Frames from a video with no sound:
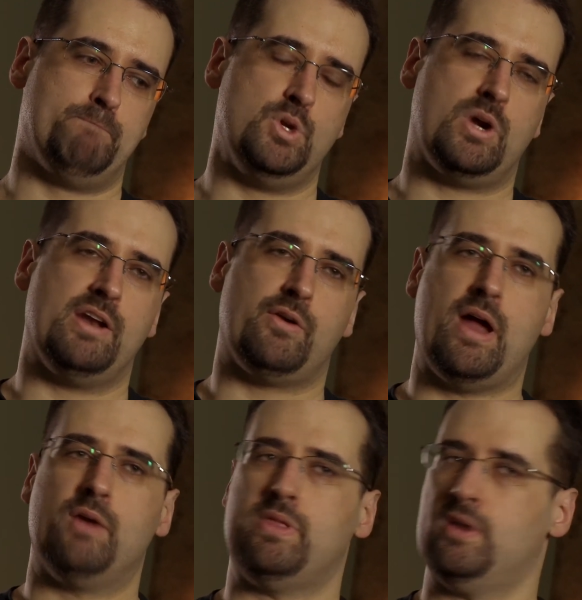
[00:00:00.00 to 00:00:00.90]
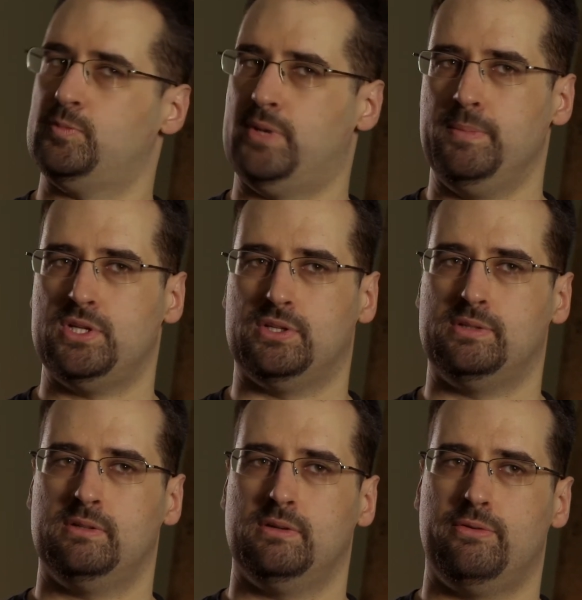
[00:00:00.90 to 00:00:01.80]
you can run without
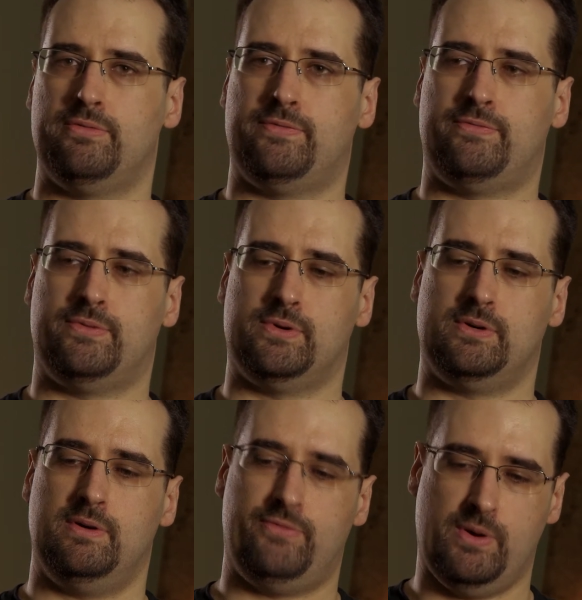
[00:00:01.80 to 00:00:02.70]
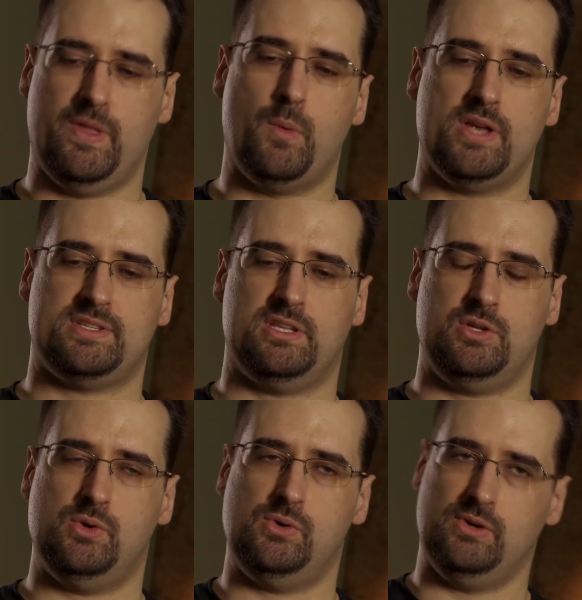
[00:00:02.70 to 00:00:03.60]
permission from the ones that
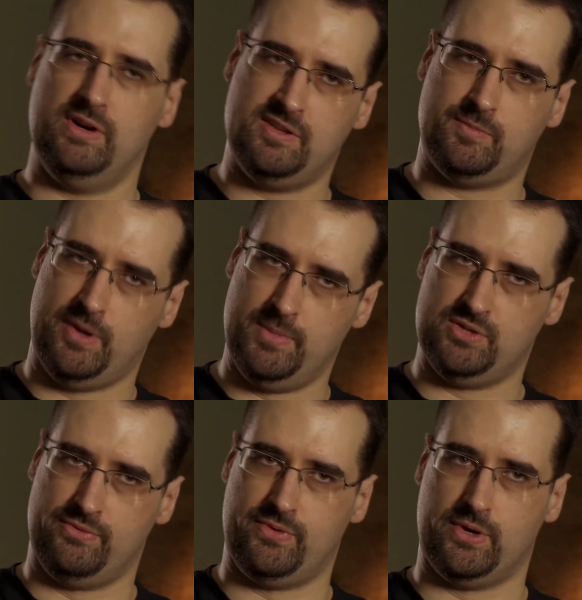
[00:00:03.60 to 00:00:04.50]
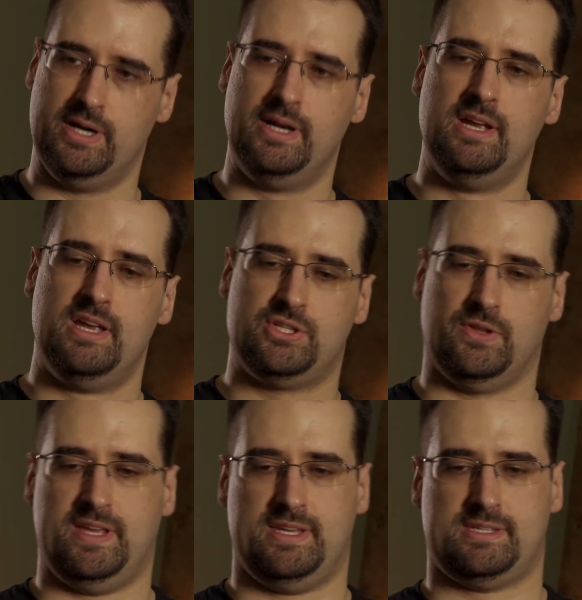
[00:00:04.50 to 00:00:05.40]
you need permission for. So
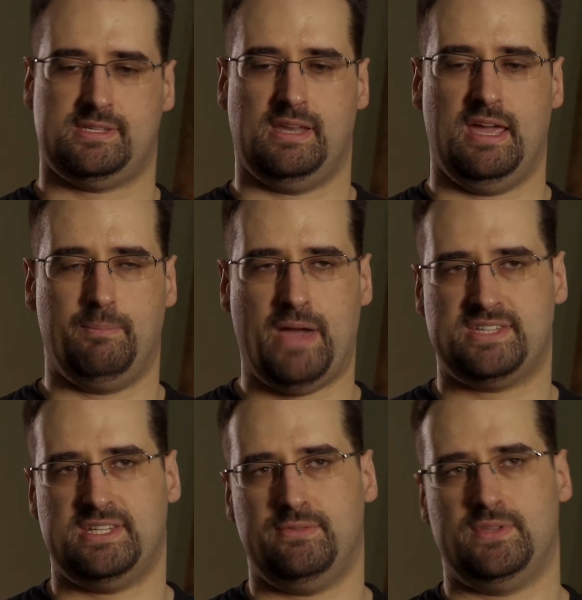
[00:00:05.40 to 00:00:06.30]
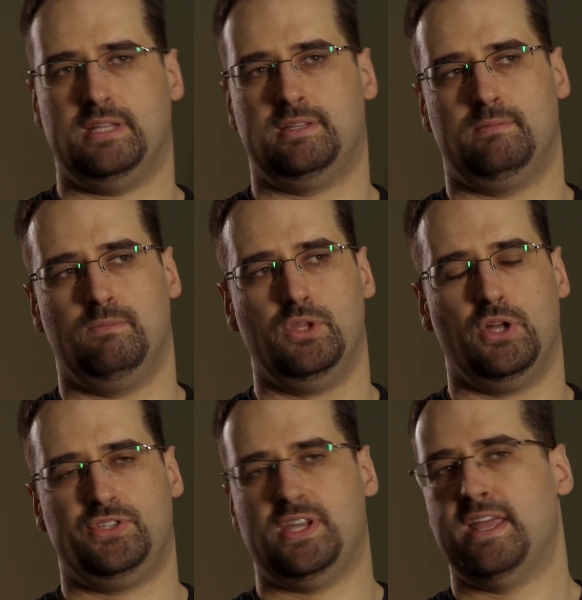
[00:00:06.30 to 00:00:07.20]
there's like passive that
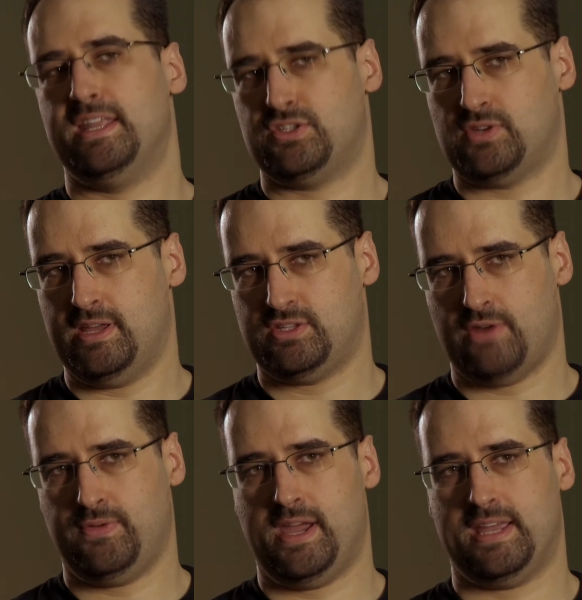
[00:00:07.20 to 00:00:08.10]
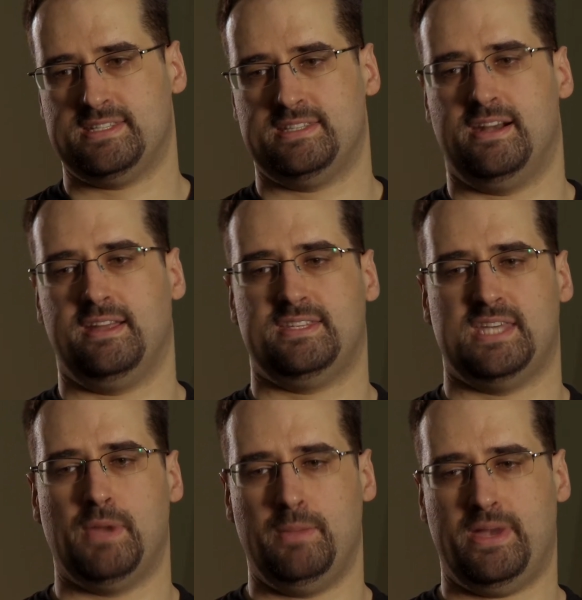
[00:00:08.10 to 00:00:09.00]
don't send any traffic against the target,
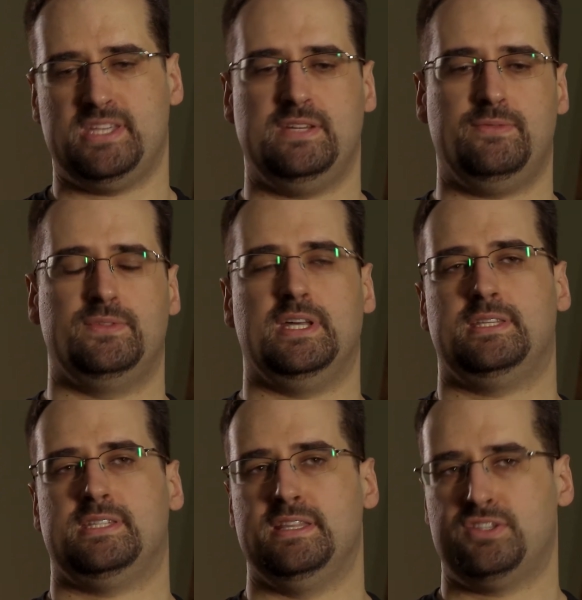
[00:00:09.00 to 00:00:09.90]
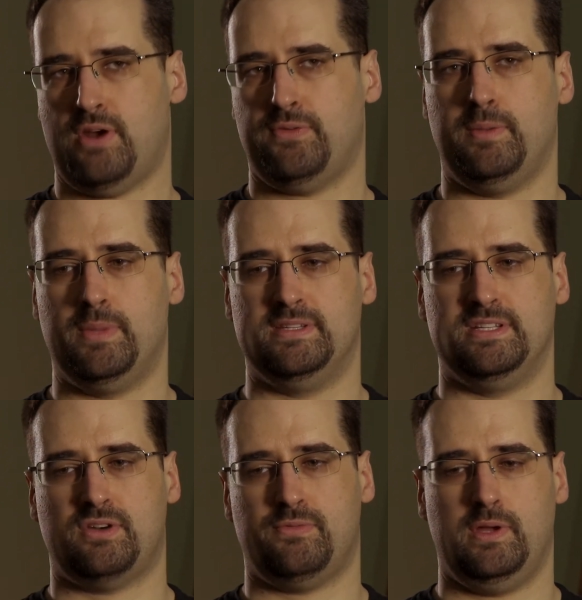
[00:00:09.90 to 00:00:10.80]
semi-passive that send traffic, but the
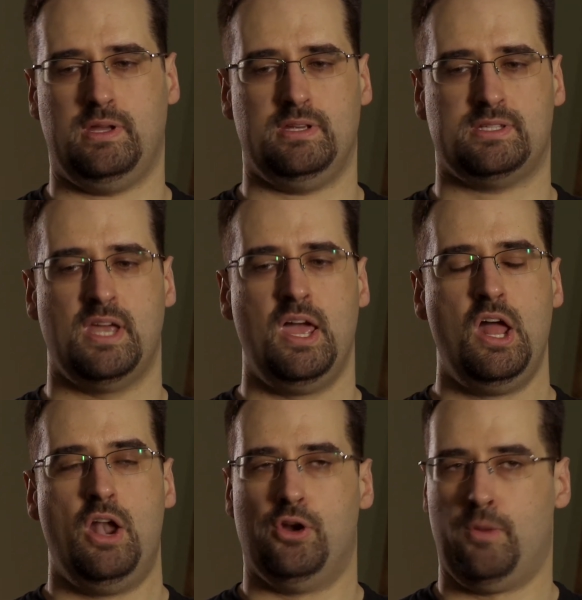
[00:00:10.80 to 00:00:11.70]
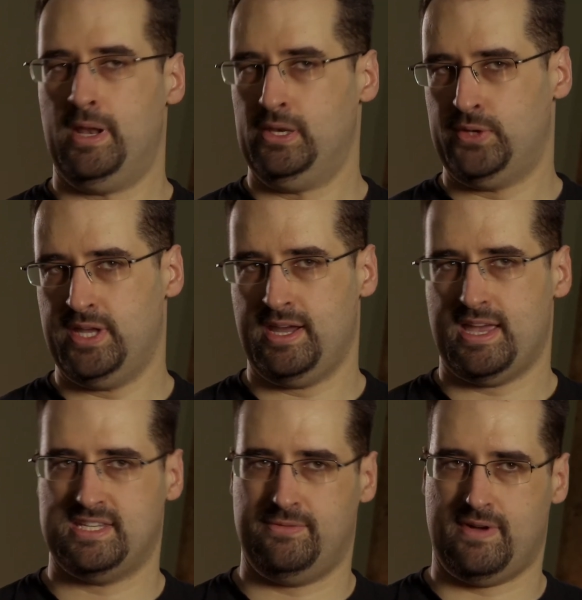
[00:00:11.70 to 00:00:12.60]
traffic is normal looking,
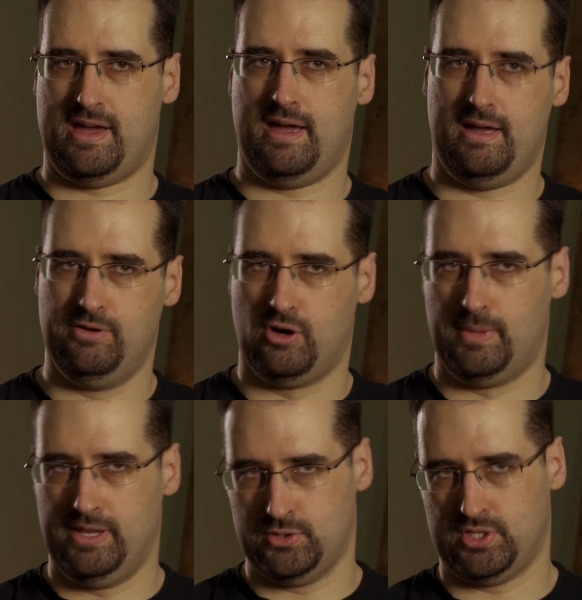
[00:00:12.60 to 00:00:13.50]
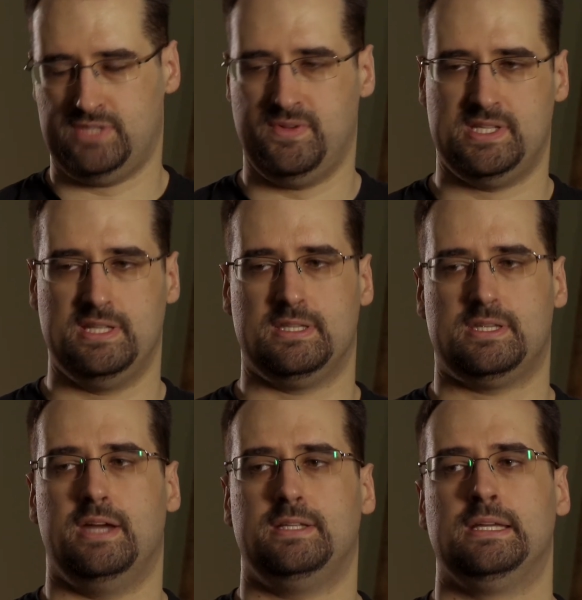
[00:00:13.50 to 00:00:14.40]
as if a normal user is visiting the
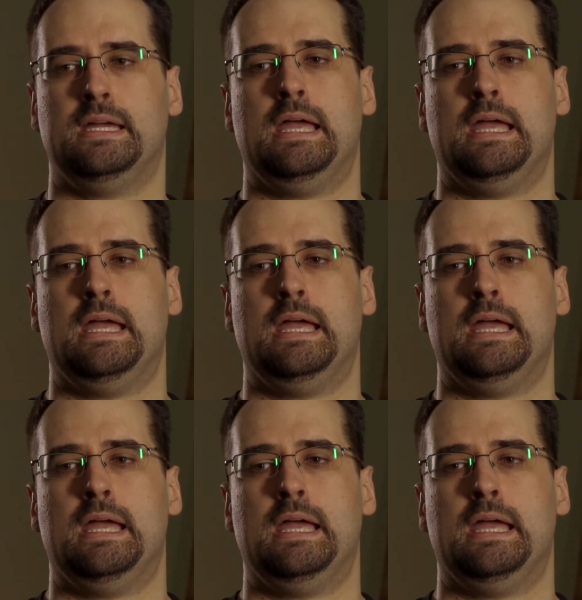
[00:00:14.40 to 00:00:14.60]
site.